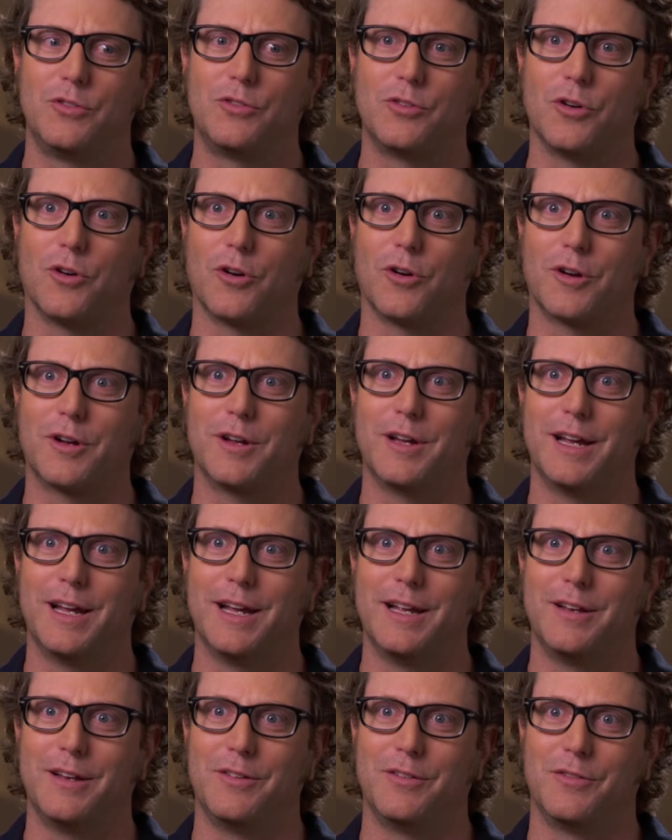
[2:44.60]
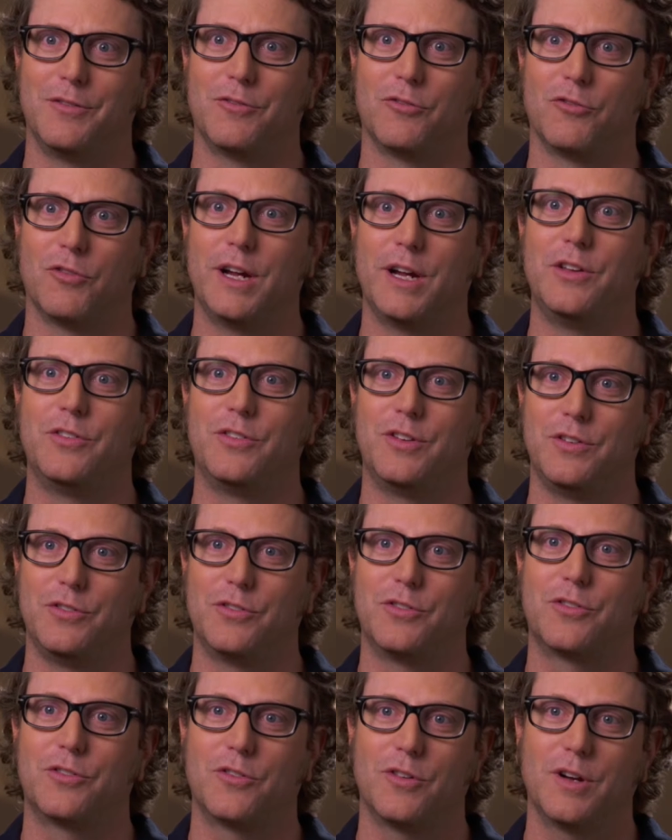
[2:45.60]
dark and racy
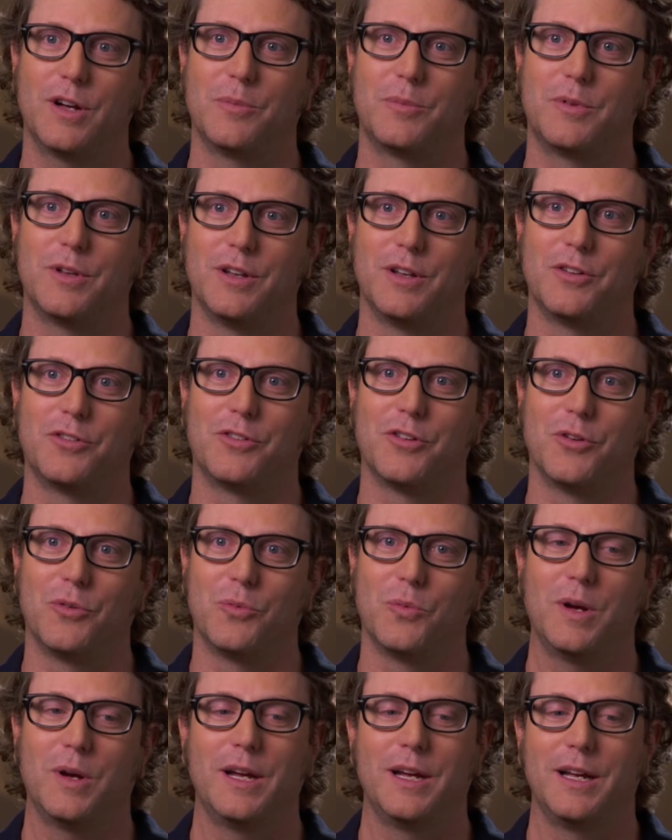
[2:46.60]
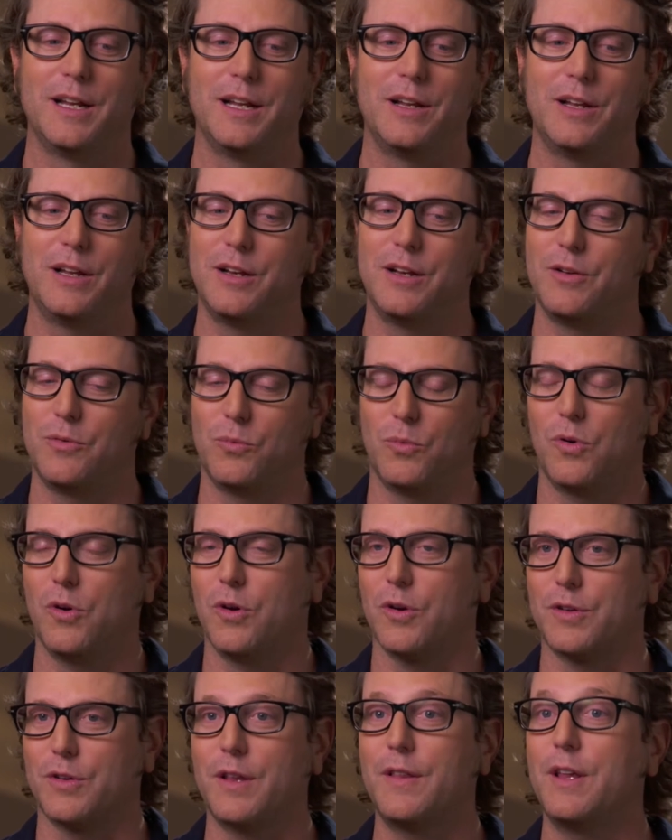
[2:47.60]
script in its own way, and it
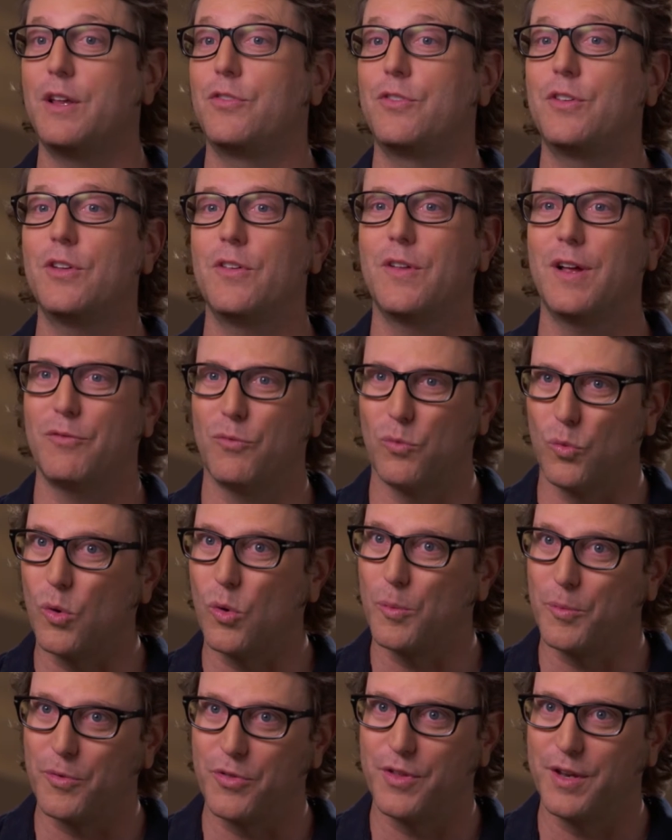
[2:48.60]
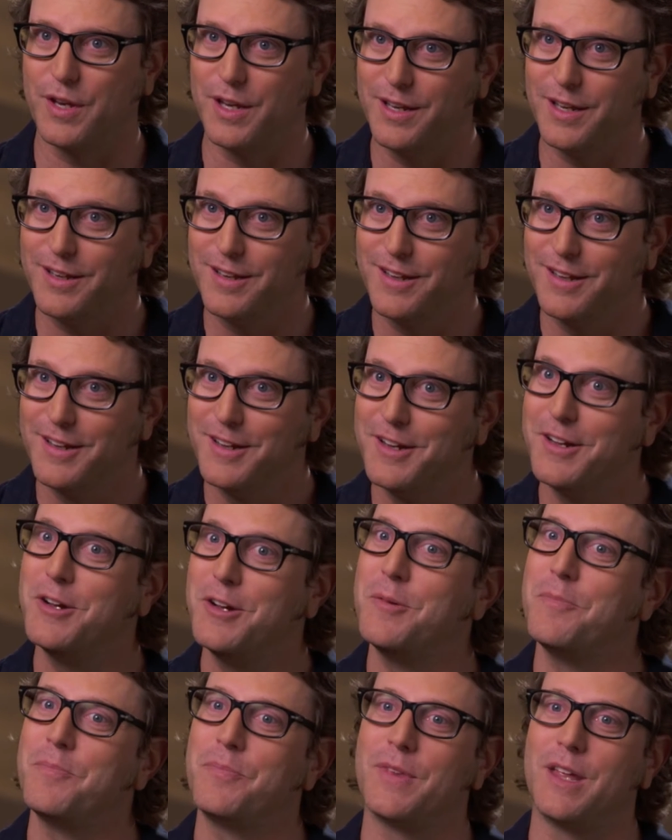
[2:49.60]
worked. And they still have warmth in it,
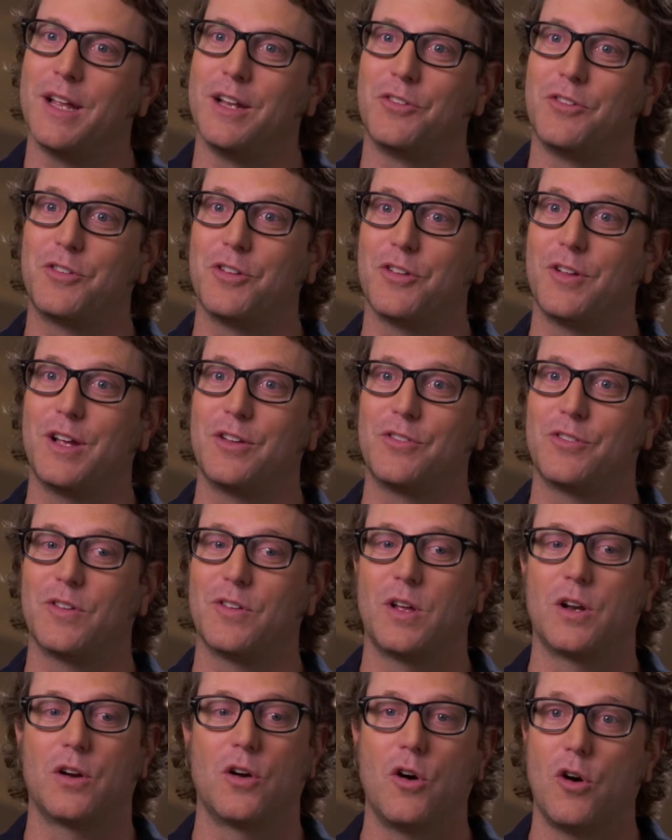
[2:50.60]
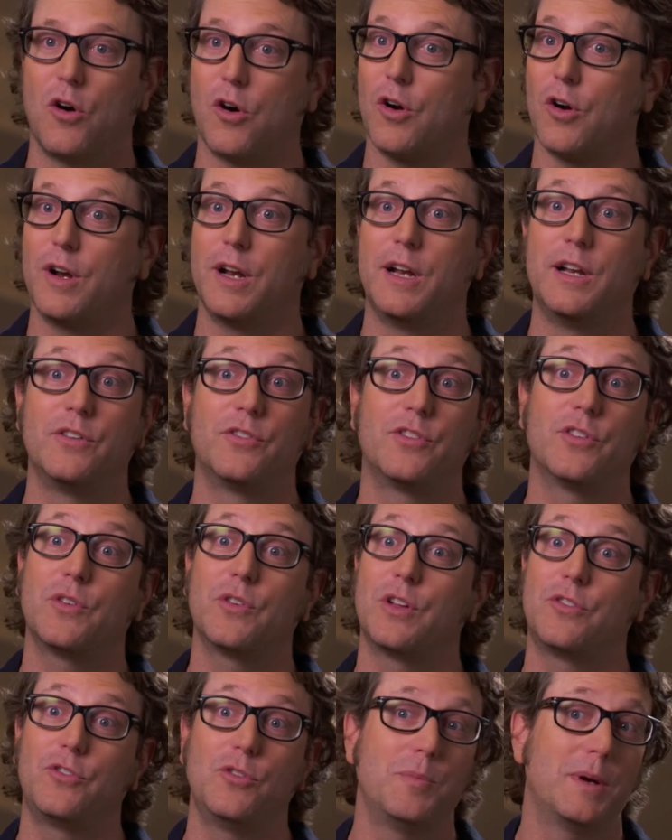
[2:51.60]
and it still has a lot of heart, and it still
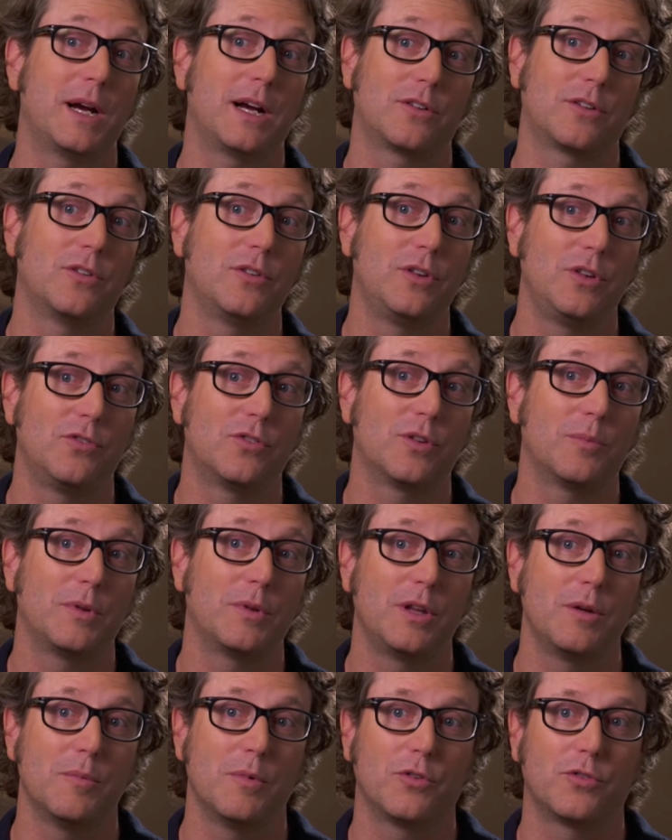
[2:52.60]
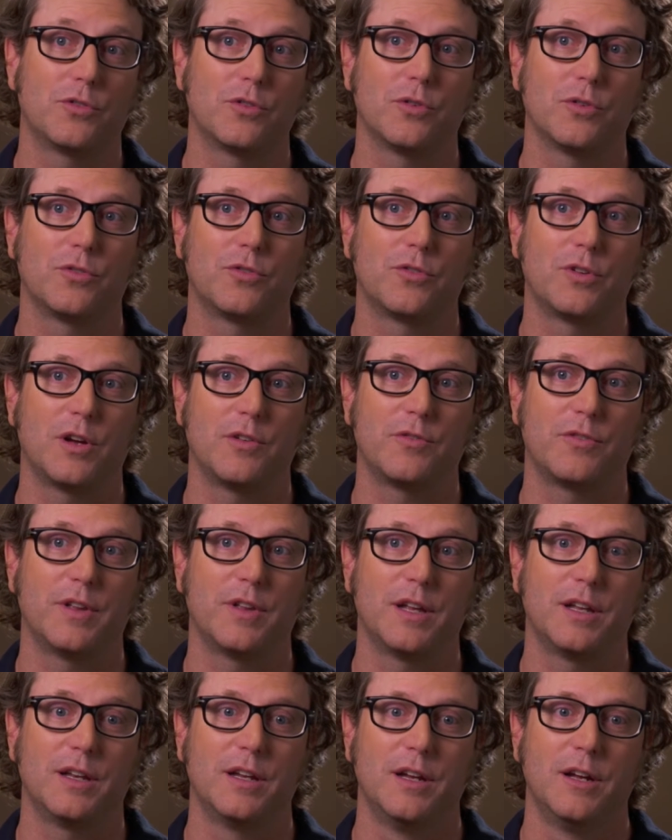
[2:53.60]
gets you back to some of the emotional stuff
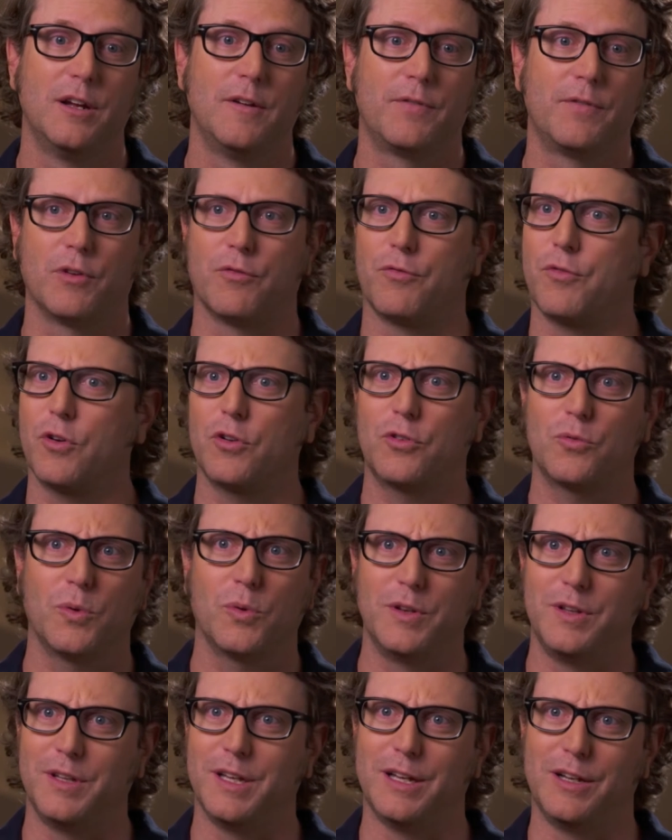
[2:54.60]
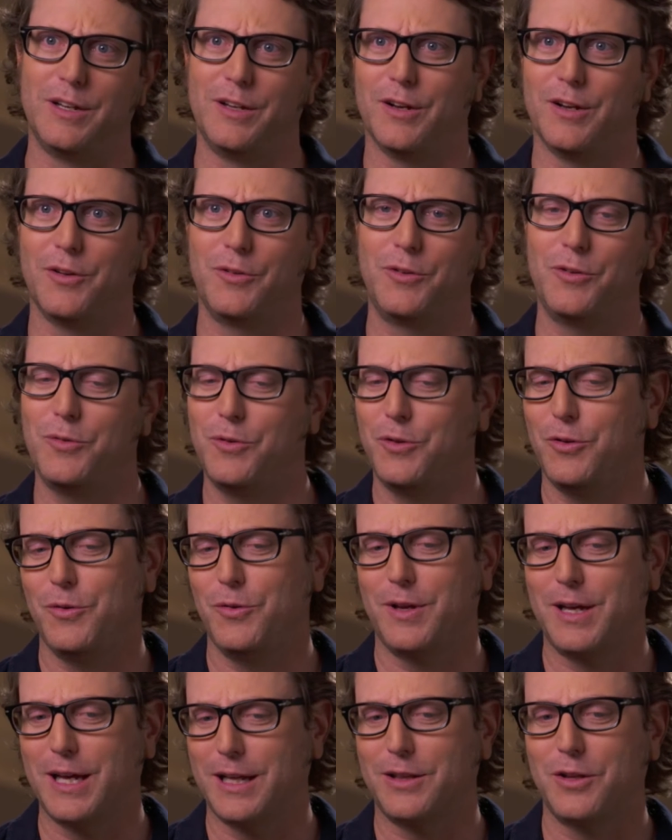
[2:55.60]
that the first one did. You know, you
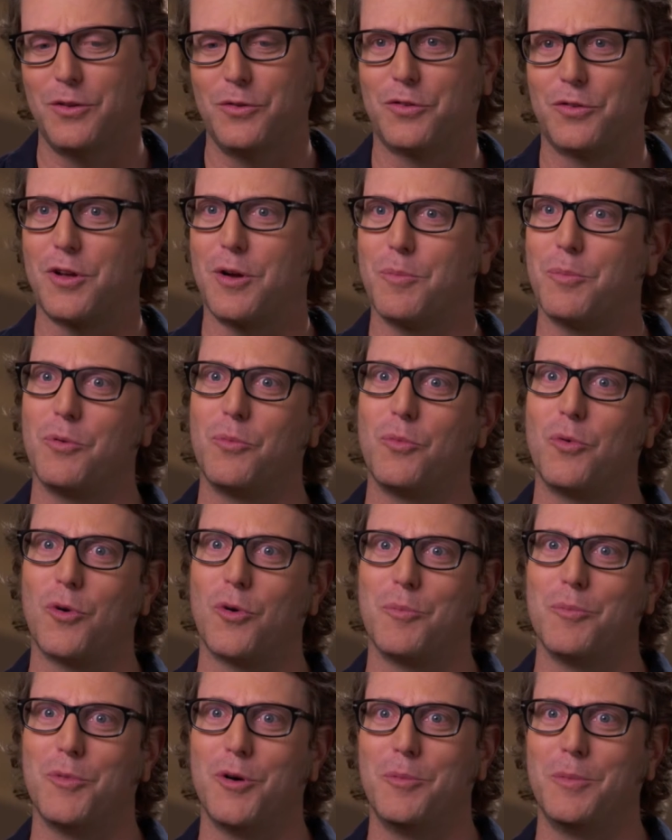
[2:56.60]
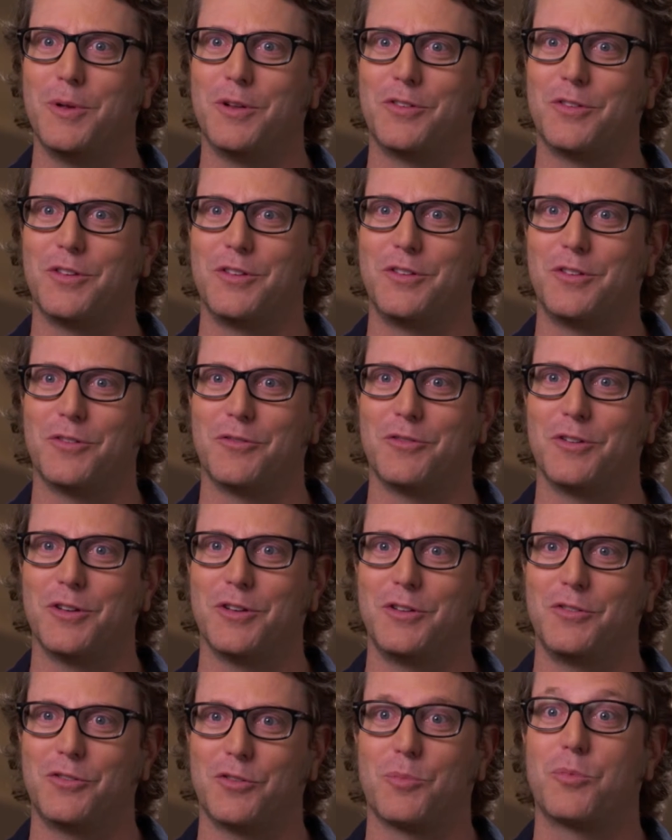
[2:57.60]
get those couple warm moments, and you're
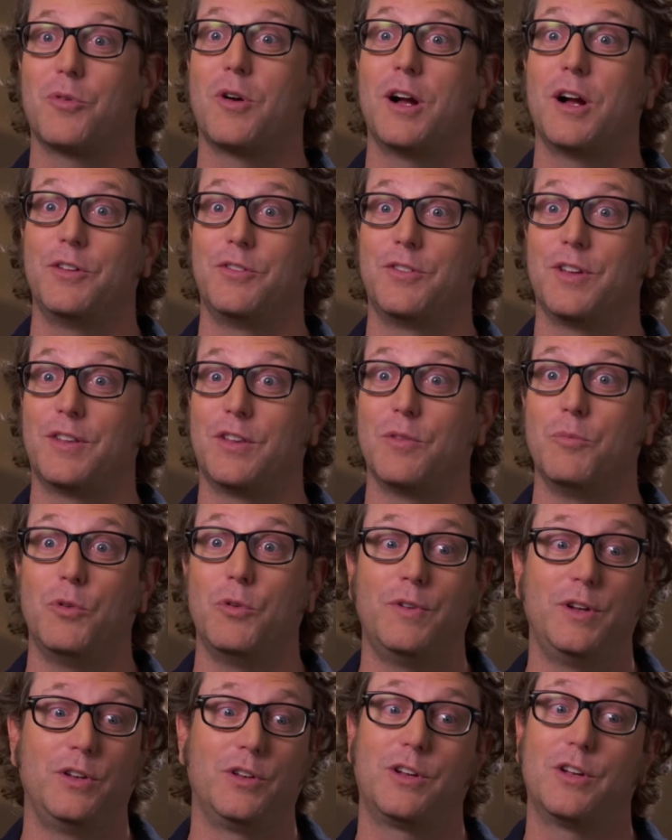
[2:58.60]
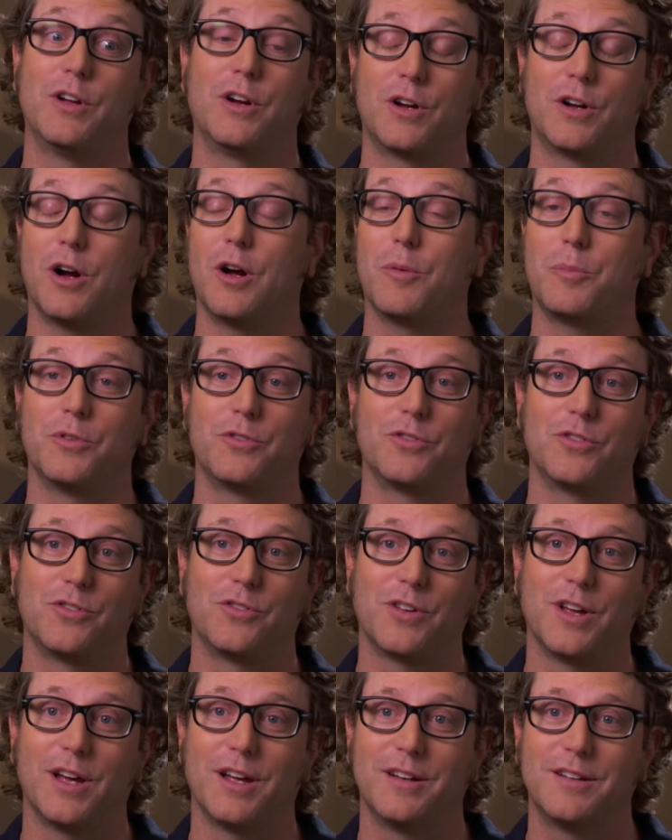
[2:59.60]
really surprised that the movie
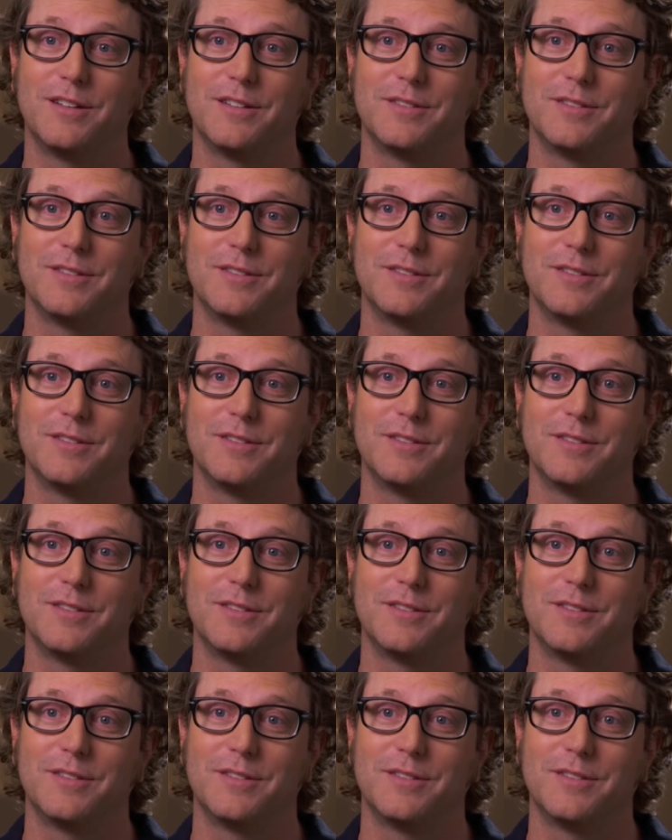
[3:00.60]
accomplishes that.